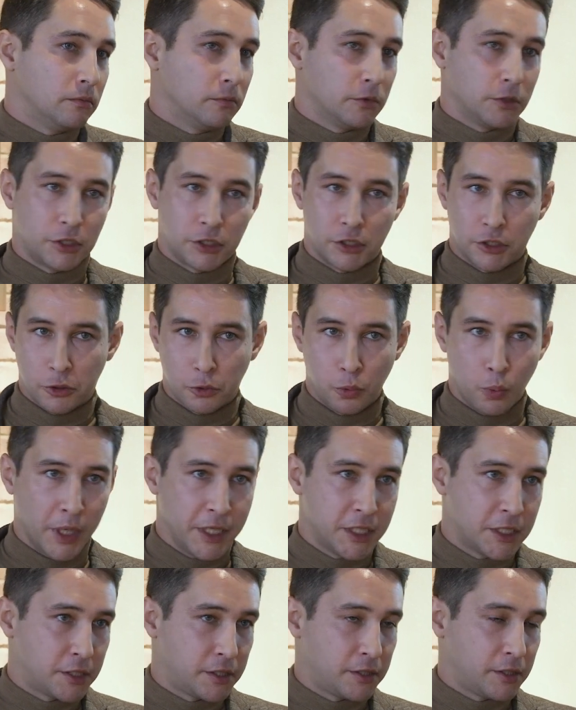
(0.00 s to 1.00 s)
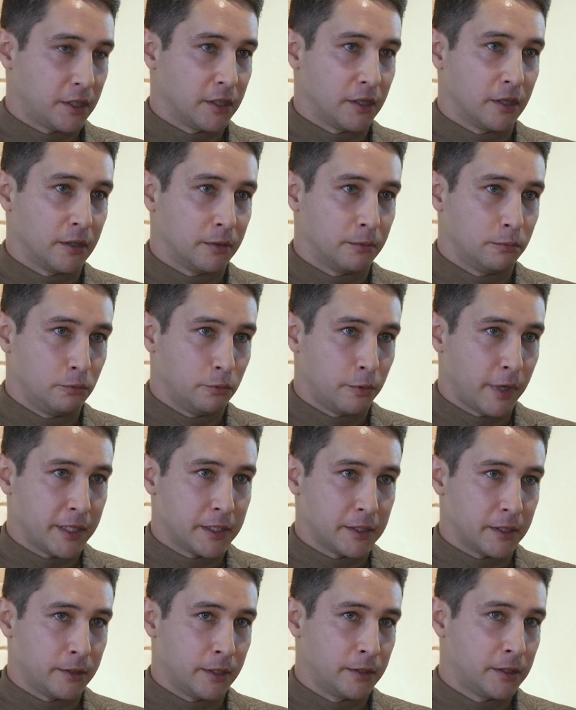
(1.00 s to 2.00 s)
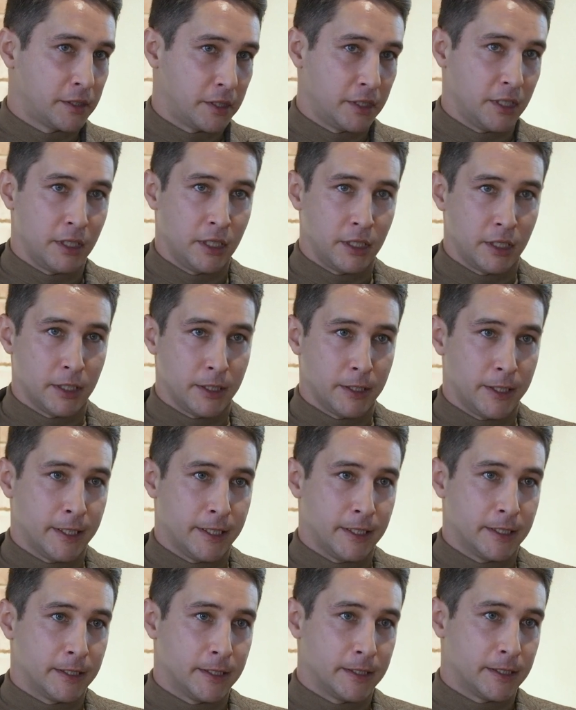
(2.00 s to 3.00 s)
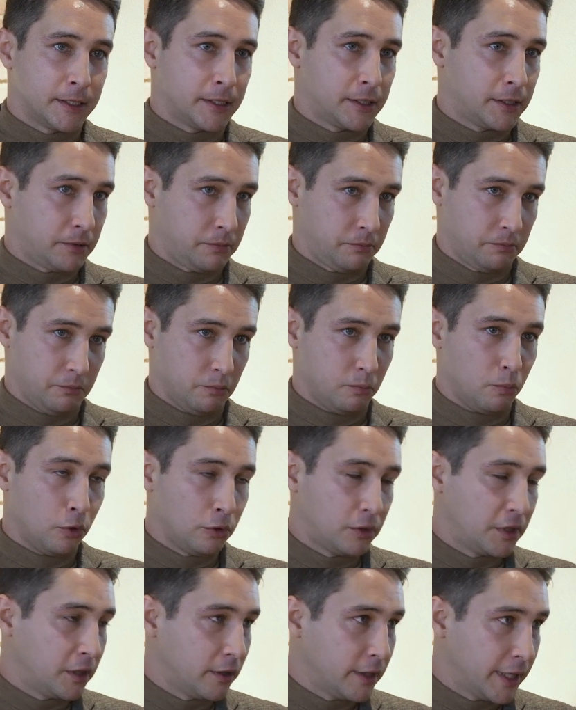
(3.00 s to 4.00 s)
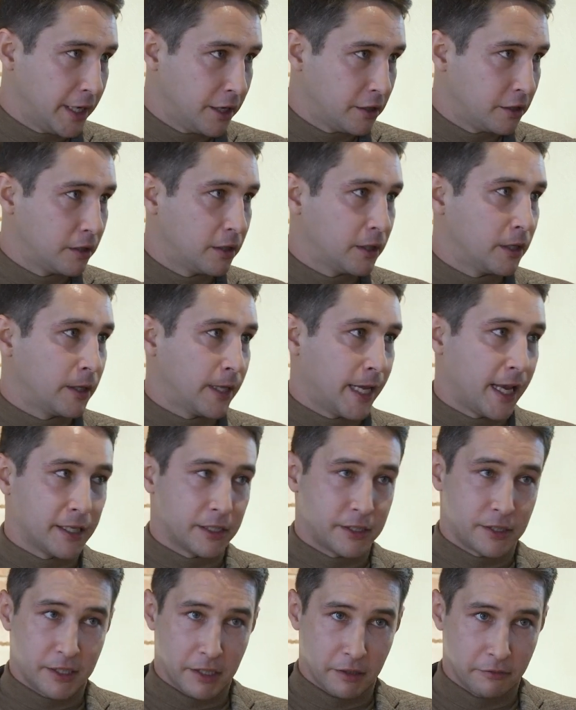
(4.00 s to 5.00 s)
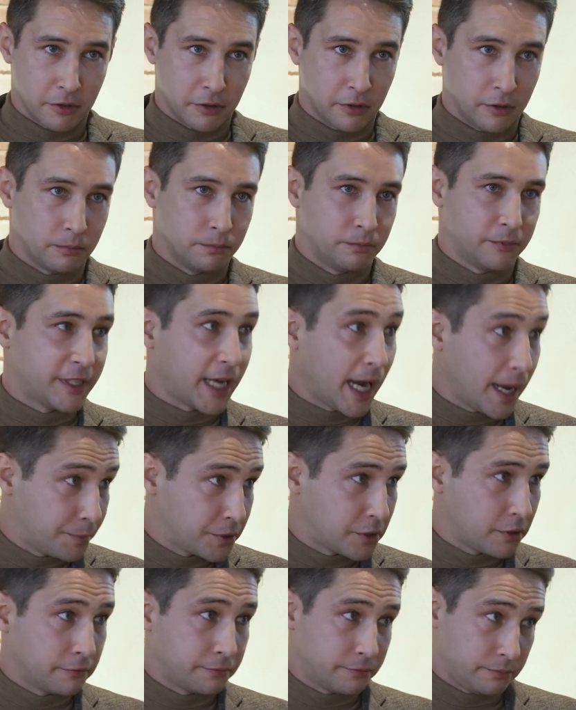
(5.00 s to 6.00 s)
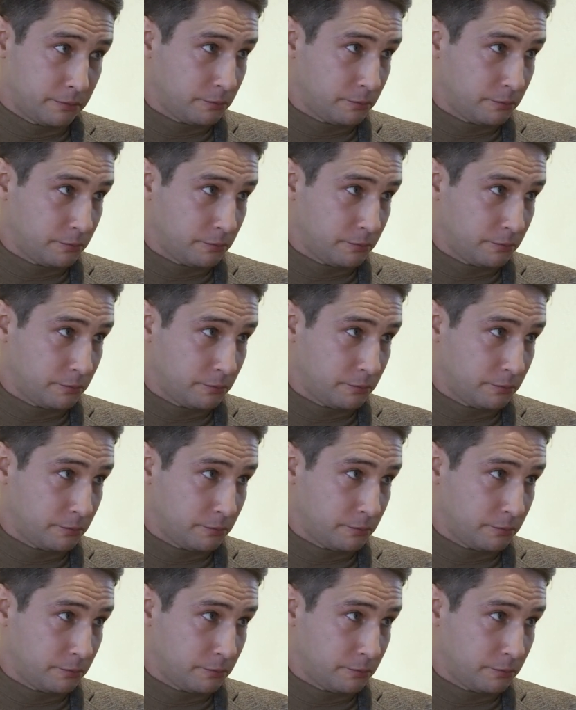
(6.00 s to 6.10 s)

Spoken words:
Swiss residency is multi-layered. It has several types of